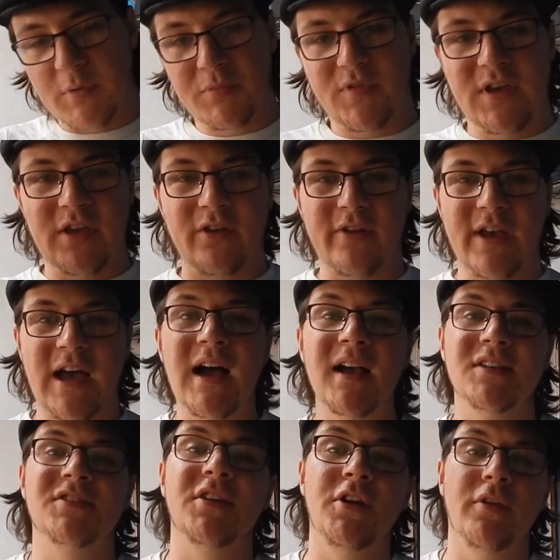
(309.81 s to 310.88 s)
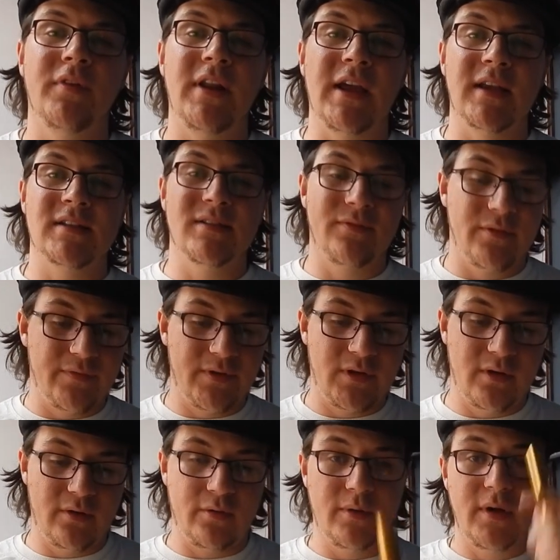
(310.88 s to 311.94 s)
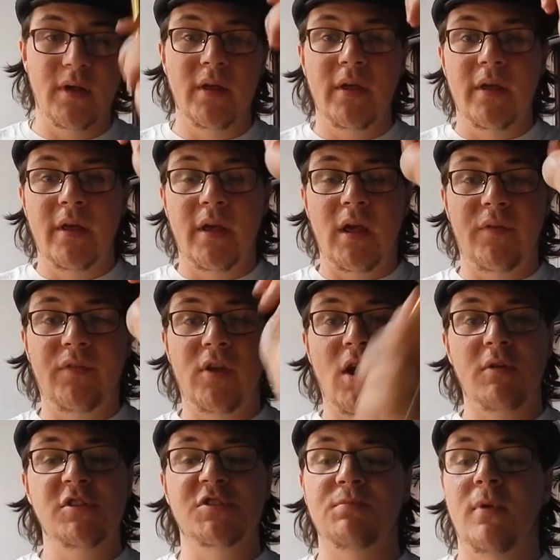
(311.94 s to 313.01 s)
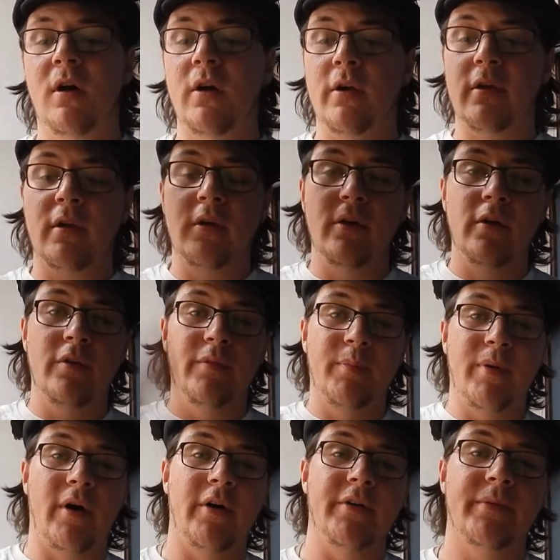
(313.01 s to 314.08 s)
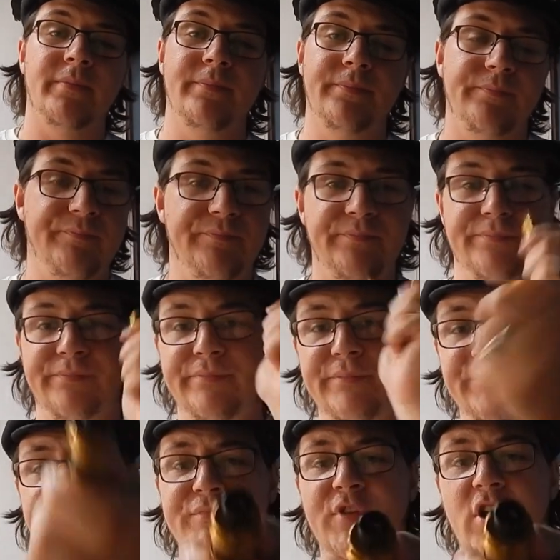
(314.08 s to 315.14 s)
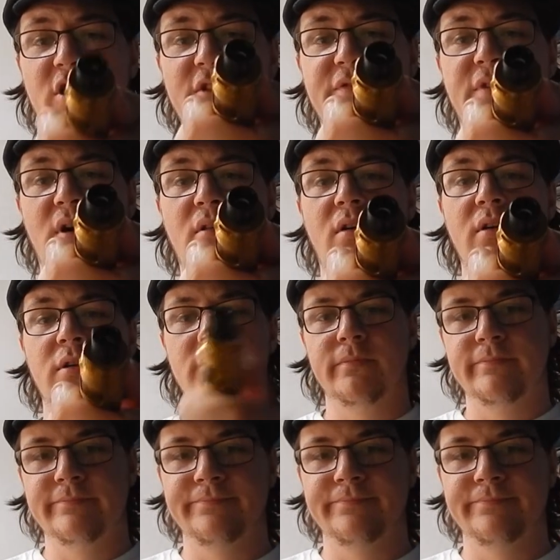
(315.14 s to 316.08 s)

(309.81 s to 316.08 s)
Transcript: there you go, guys. Another negative review. If you're going Smok, go for pod. Can't go far wrong.